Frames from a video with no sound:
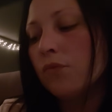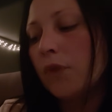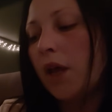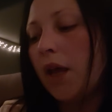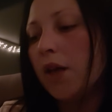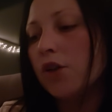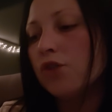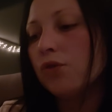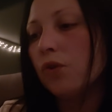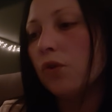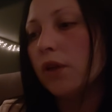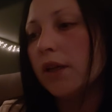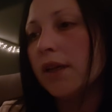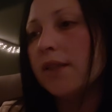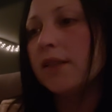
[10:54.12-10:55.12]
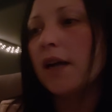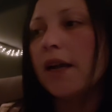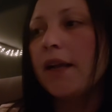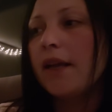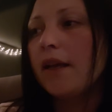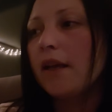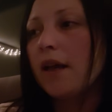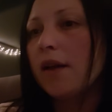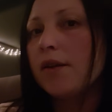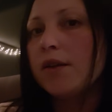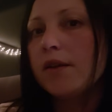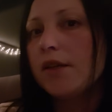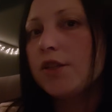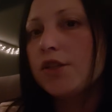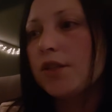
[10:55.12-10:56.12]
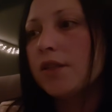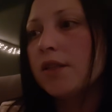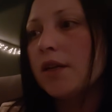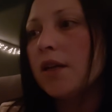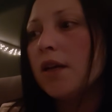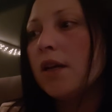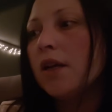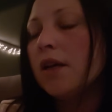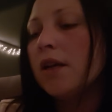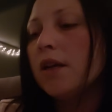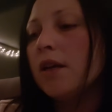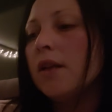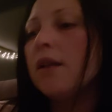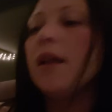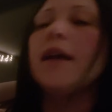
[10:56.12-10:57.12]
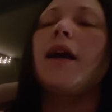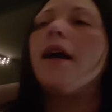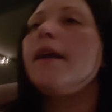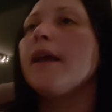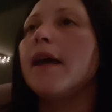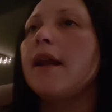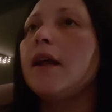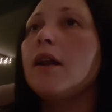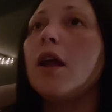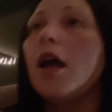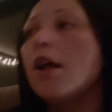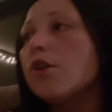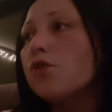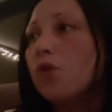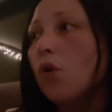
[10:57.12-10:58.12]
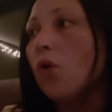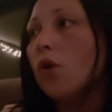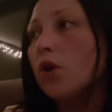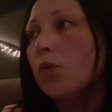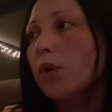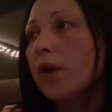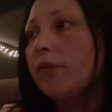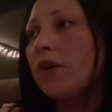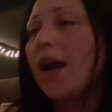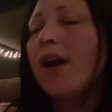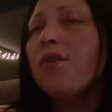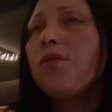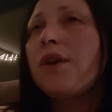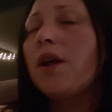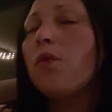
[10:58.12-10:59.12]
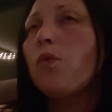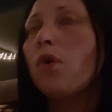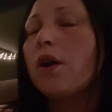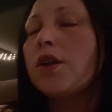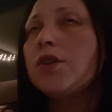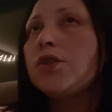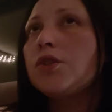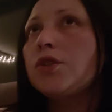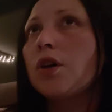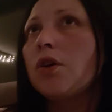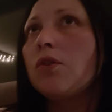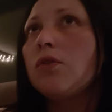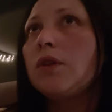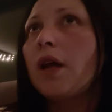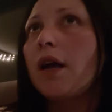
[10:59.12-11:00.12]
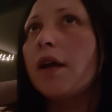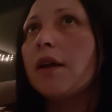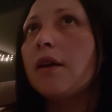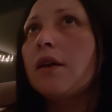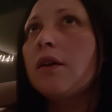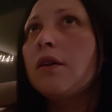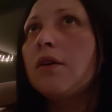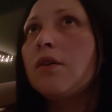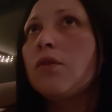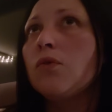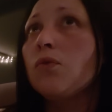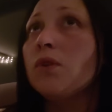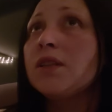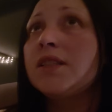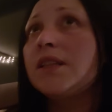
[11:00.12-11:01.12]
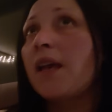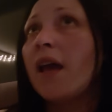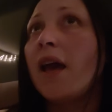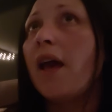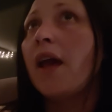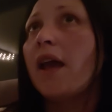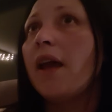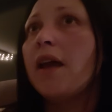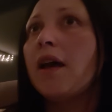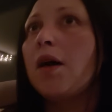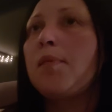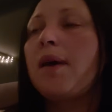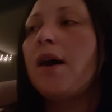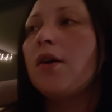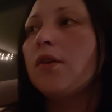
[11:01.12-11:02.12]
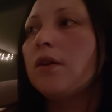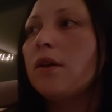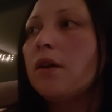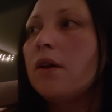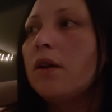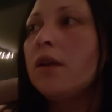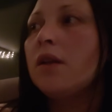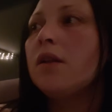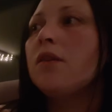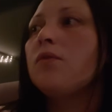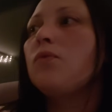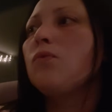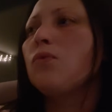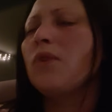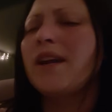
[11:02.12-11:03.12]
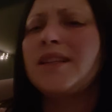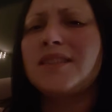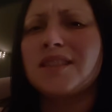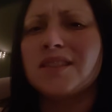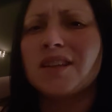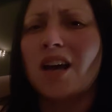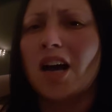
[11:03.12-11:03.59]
can't troll it. Cause I can't, I mean, it's just like, I get it, edgelord or whatever. I don't get what is so like risque about racist